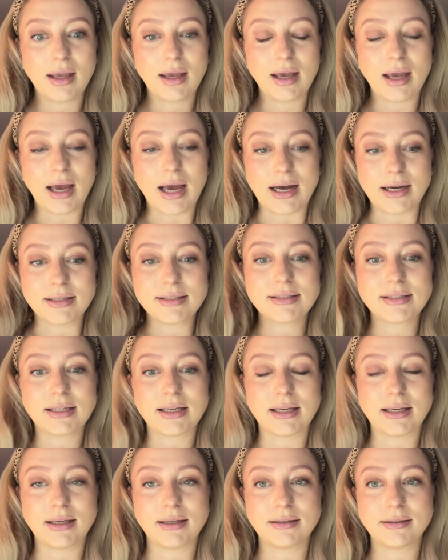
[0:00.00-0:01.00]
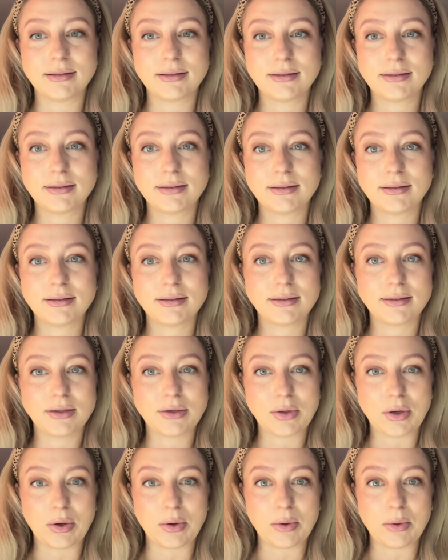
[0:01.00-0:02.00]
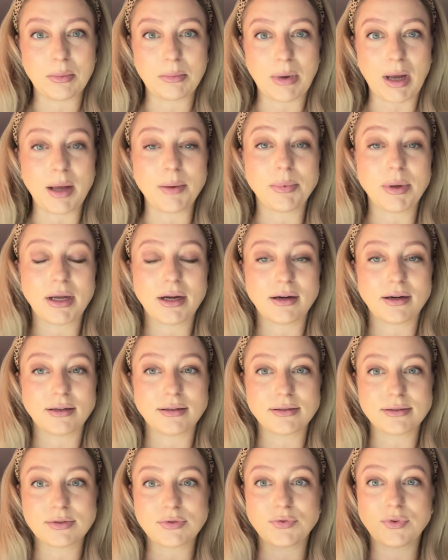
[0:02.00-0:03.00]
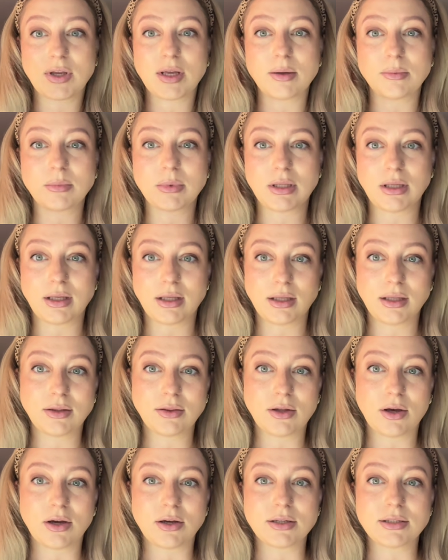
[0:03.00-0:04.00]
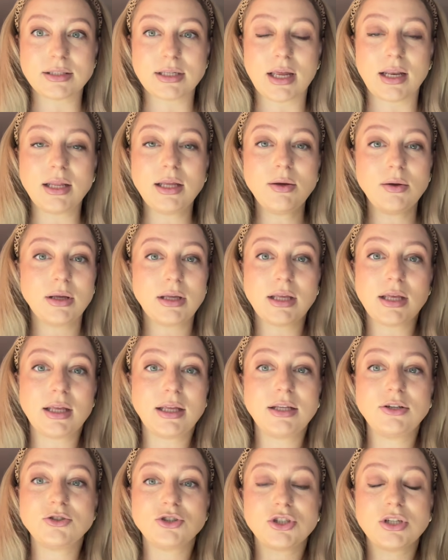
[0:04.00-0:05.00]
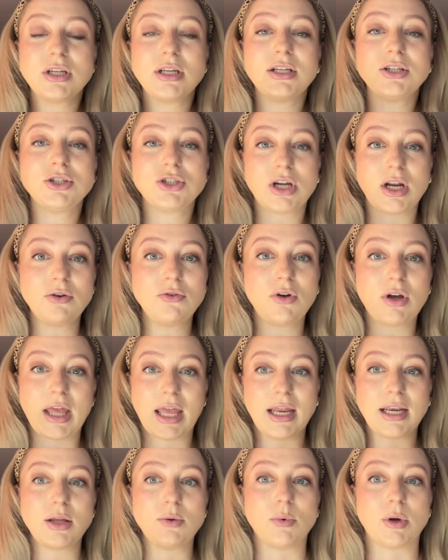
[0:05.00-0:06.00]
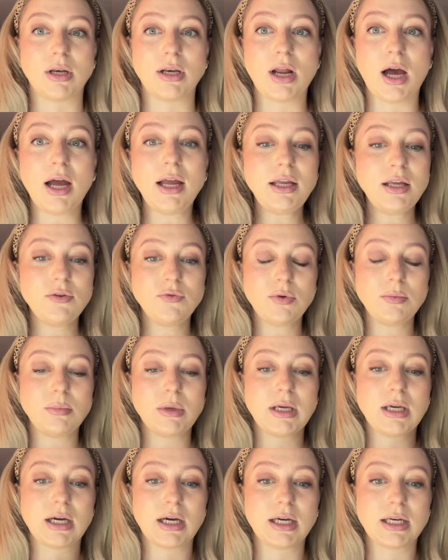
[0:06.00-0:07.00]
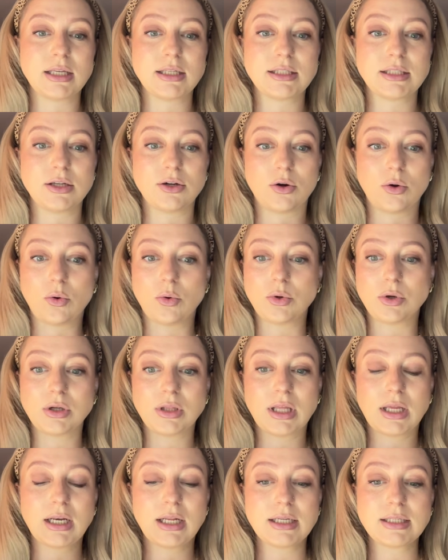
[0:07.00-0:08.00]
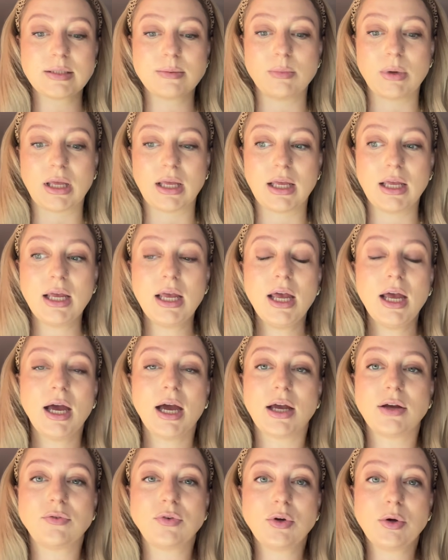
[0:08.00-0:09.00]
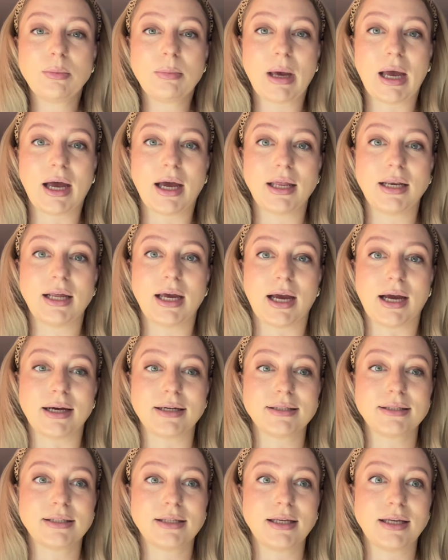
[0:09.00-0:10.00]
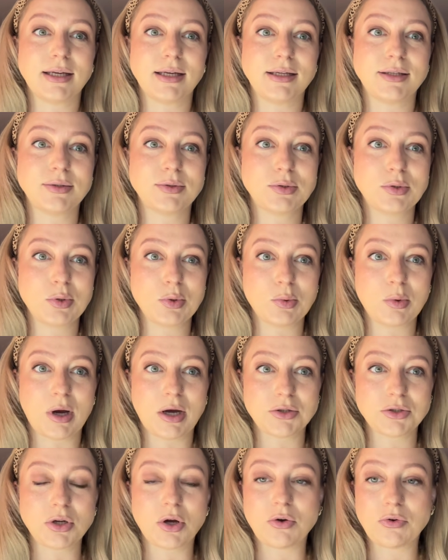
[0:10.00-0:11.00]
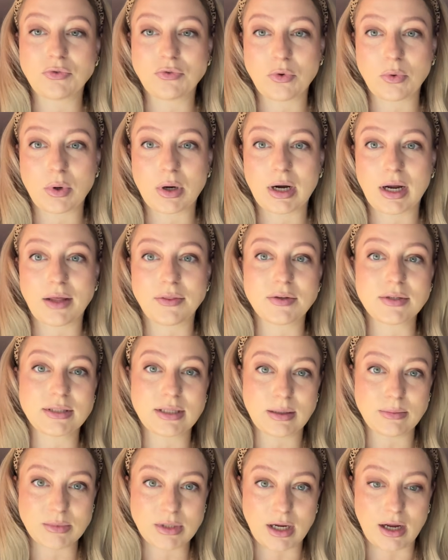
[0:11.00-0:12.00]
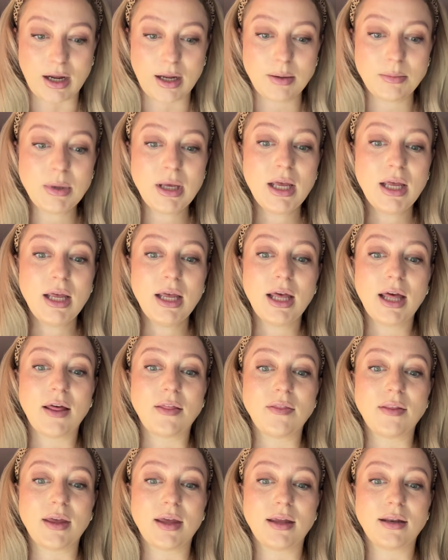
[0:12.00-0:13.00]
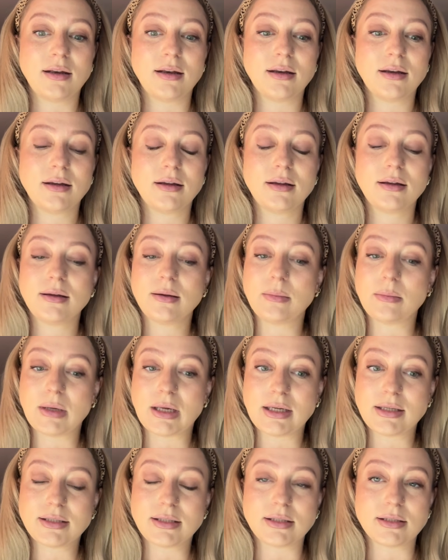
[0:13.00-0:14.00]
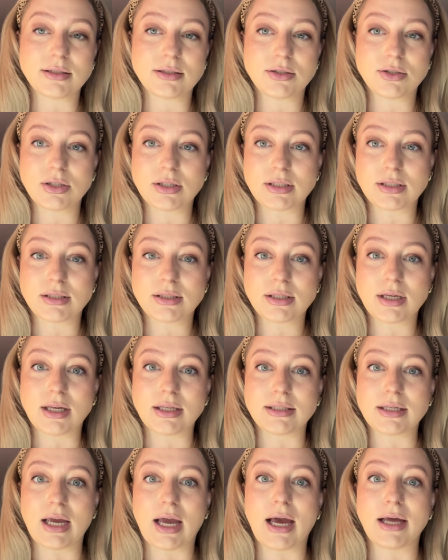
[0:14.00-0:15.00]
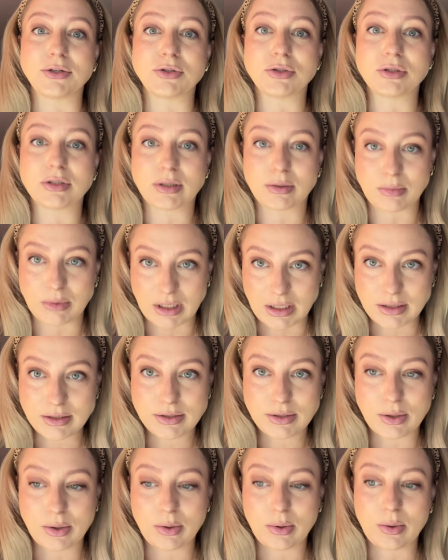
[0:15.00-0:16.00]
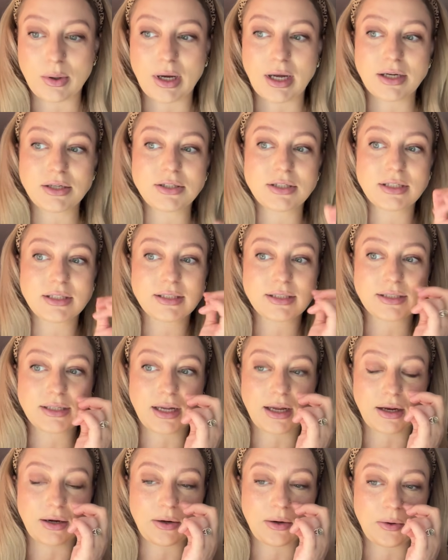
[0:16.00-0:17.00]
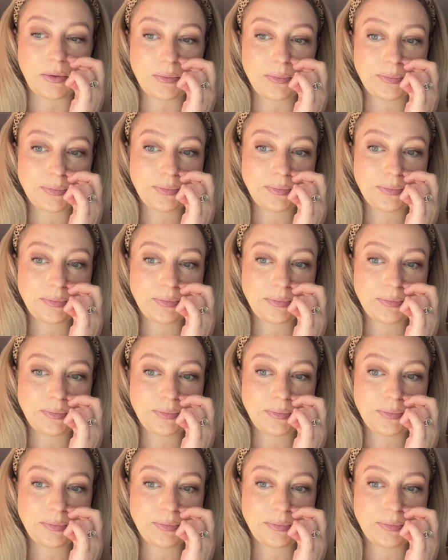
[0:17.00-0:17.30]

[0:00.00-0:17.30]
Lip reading: asking, you know, my parents, family, in-laws, in general, anyone, not even because they're older than us, but I feel bad asking to watch all four at the same time. And then Mace is just attached to me. So I don't know.